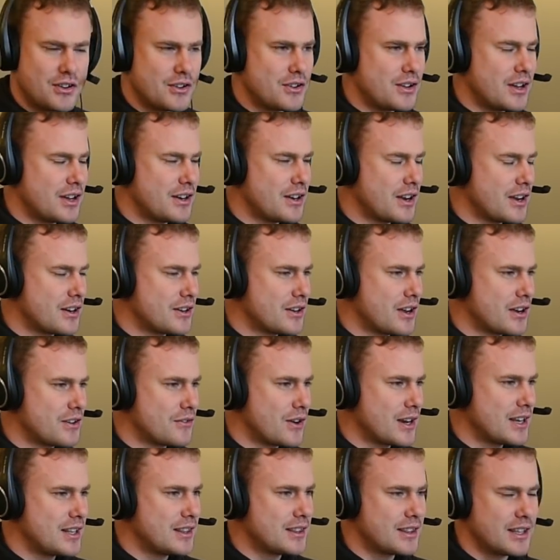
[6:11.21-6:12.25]
and, and, and,
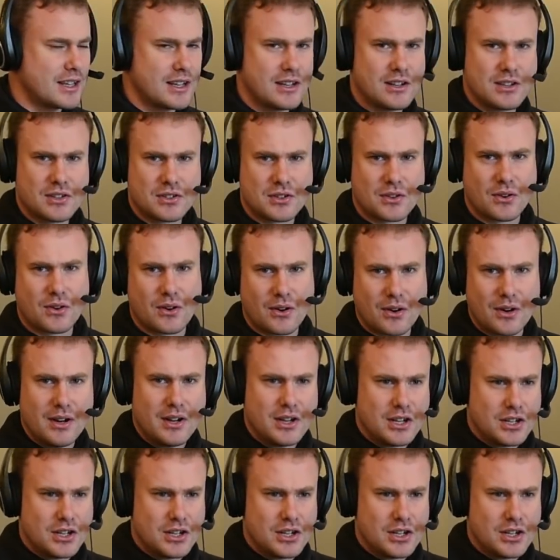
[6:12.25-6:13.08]
and write things or